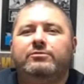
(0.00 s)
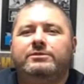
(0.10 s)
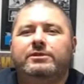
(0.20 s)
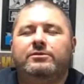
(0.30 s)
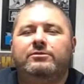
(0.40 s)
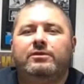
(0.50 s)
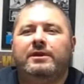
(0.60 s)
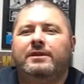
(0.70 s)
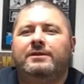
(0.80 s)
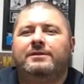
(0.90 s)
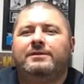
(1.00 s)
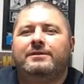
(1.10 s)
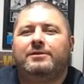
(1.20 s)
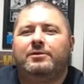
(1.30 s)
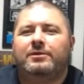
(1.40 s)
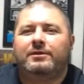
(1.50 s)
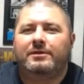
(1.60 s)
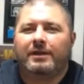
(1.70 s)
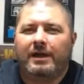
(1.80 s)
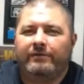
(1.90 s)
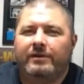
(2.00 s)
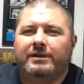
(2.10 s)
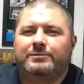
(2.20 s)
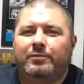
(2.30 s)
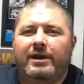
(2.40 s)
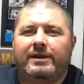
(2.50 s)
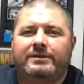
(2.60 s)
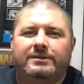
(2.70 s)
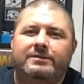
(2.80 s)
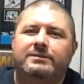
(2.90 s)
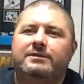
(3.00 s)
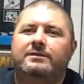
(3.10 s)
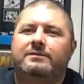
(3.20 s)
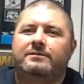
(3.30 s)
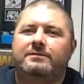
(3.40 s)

would do, have a nice practice,